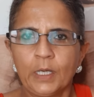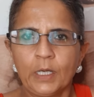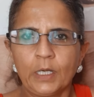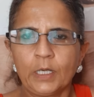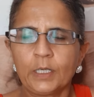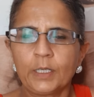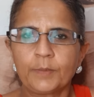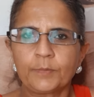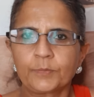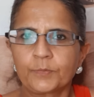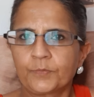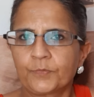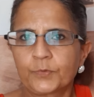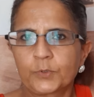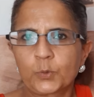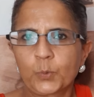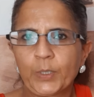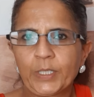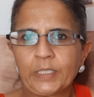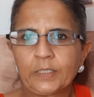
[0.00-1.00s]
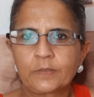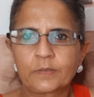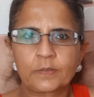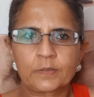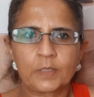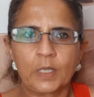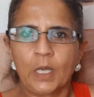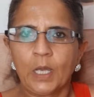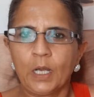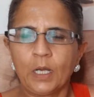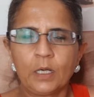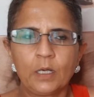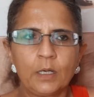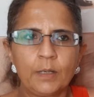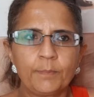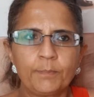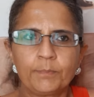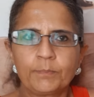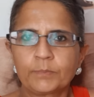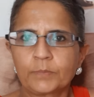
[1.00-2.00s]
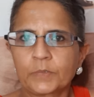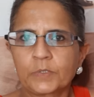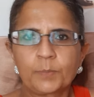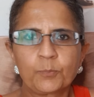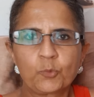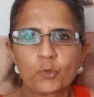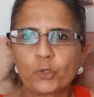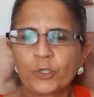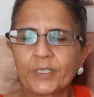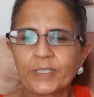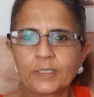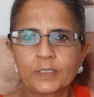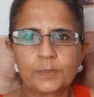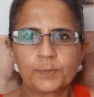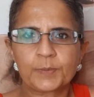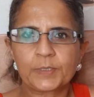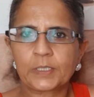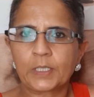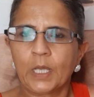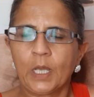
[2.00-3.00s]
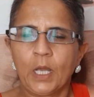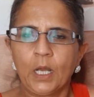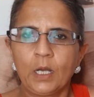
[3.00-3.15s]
of sweets, some crisps,